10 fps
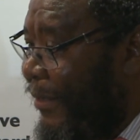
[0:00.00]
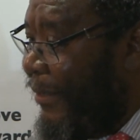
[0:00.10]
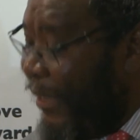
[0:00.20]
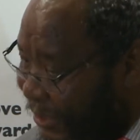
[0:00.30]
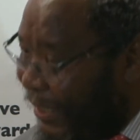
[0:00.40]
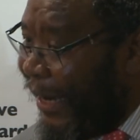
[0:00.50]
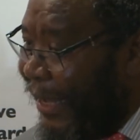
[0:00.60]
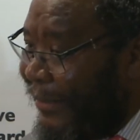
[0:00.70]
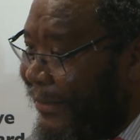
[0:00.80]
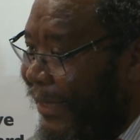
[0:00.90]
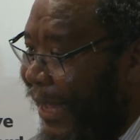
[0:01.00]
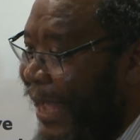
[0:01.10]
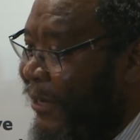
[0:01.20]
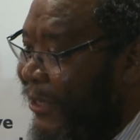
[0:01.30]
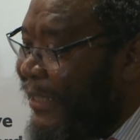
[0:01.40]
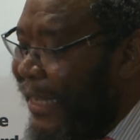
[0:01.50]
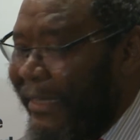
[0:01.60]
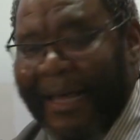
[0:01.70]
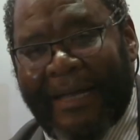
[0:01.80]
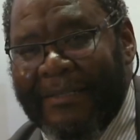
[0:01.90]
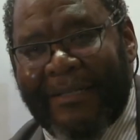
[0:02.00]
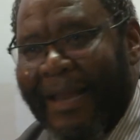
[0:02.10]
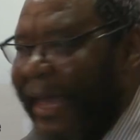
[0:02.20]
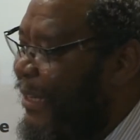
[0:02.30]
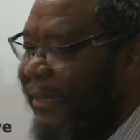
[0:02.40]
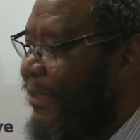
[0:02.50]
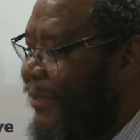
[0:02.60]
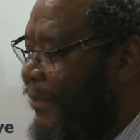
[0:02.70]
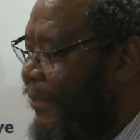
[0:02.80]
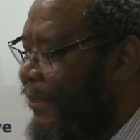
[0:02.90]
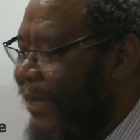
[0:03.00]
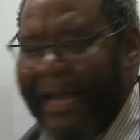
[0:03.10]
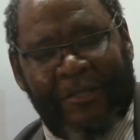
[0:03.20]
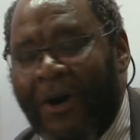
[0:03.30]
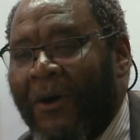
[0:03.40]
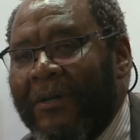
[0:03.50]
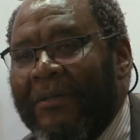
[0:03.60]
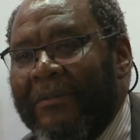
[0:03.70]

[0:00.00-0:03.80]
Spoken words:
Naturalized. I don't take that lightly at all.